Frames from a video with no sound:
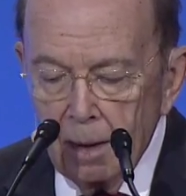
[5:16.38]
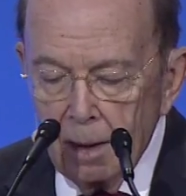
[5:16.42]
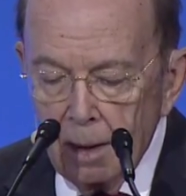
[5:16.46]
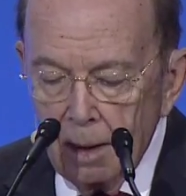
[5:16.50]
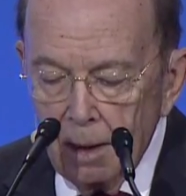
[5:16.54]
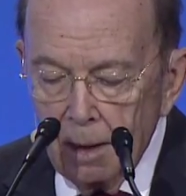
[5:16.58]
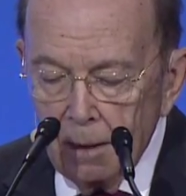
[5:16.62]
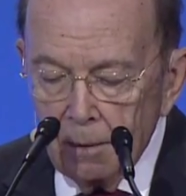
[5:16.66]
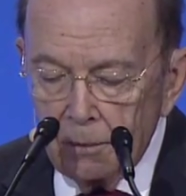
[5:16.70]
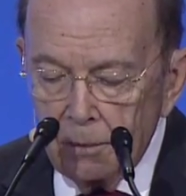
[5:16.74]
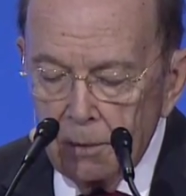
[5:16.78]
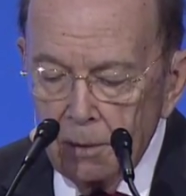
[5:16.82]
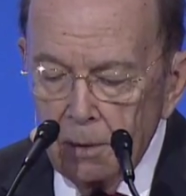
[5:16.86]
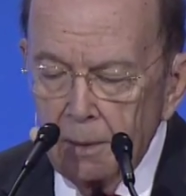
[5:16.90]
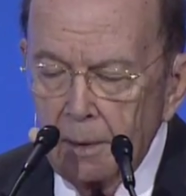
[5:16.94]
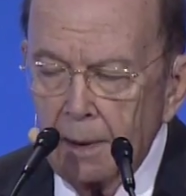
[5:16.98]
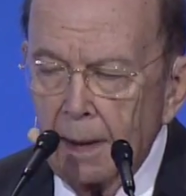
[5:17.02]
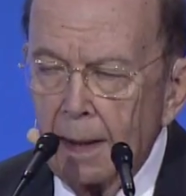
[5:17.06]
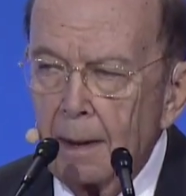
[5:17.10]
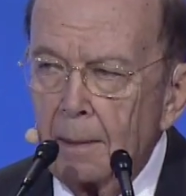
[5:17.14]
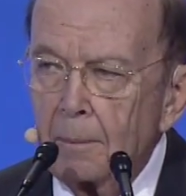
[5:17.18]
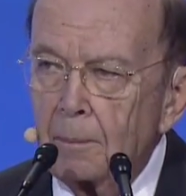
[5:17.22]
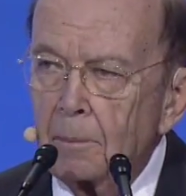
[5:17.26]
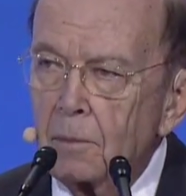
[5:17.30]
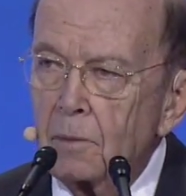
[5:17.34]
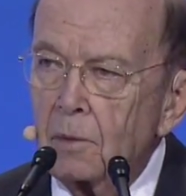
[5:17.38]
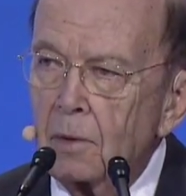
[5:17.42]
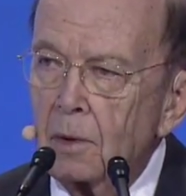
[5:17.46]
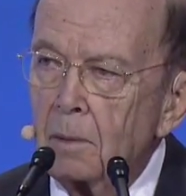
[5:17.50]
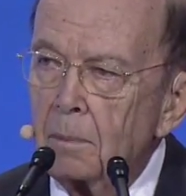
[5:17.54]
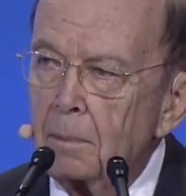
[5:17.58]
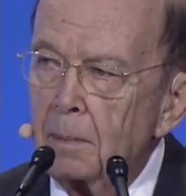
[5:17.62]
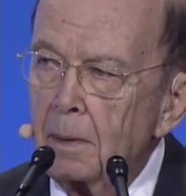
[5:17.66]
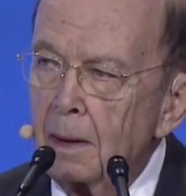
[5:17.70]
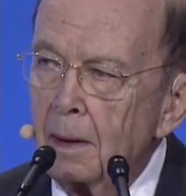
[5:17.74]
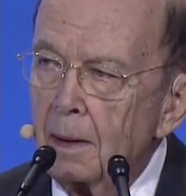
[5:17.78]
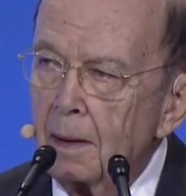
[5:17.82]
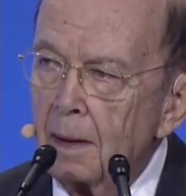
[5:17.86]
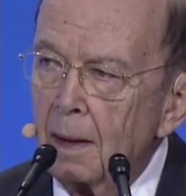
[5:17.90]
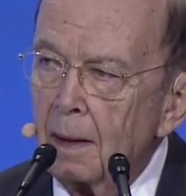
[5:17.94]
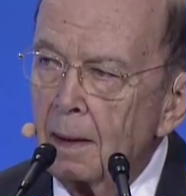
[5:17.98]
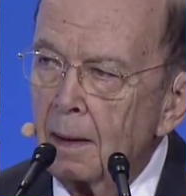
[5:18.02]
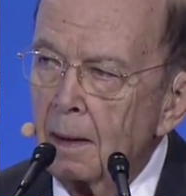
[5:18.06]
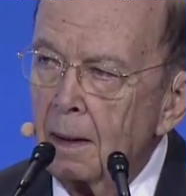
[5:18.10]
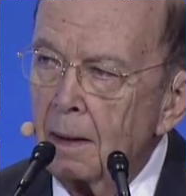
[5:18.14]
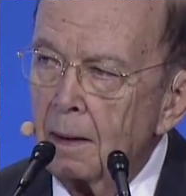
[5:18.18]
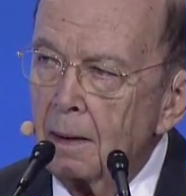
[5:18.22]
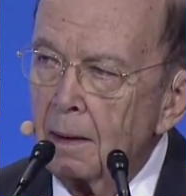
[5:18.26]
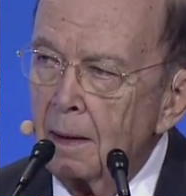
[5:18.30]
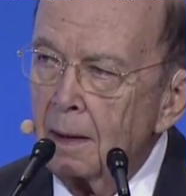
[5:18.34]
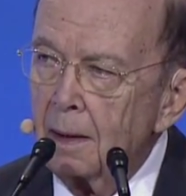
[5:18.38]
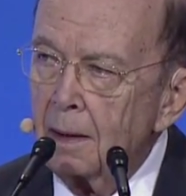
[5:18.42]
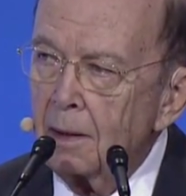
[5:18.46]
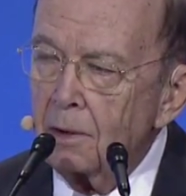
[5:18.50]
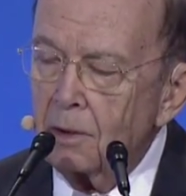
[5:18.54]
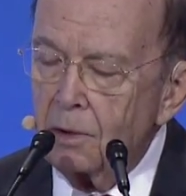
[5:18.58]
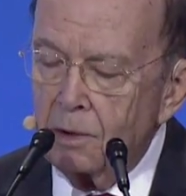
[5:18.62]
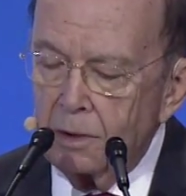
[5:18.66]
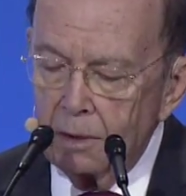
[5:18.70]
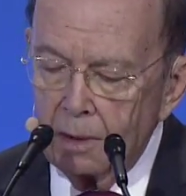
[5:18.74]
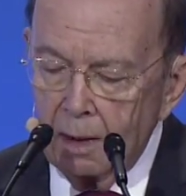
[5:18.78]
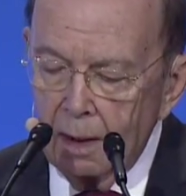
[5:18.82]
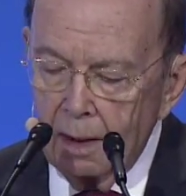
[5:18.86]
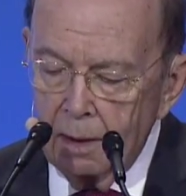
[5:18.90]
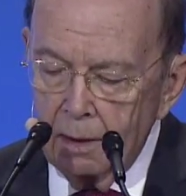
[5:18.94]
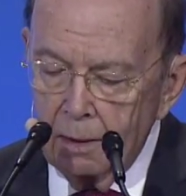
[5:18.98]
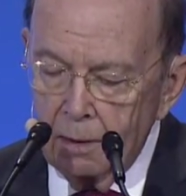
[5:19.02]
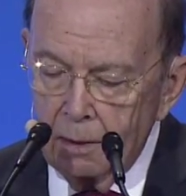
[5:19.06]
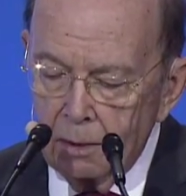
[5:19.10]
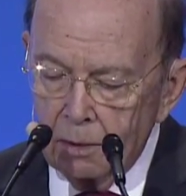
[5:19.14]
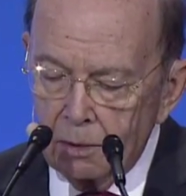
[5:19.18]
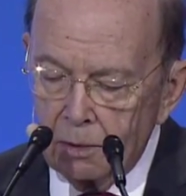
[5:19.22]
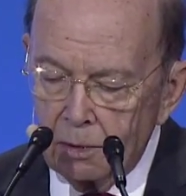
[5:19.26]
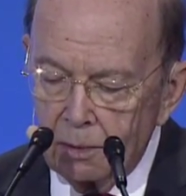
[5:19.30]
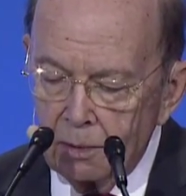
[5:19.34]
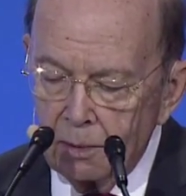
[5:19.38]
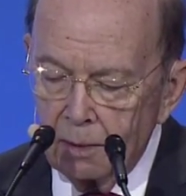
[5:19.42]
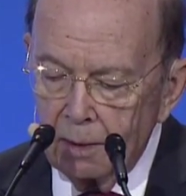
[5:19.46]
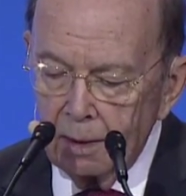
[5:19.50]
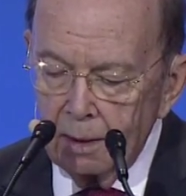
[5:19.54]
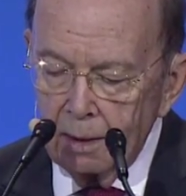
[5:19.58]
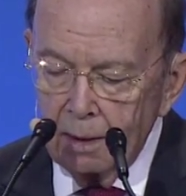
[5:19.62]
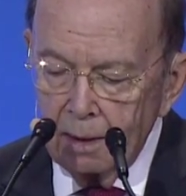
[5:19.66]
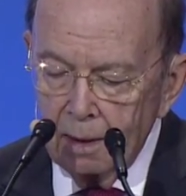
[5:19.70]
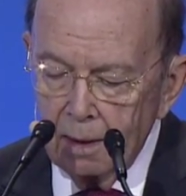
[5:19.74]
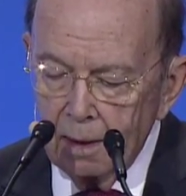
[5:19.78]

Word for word: If you happen to be in a niche industry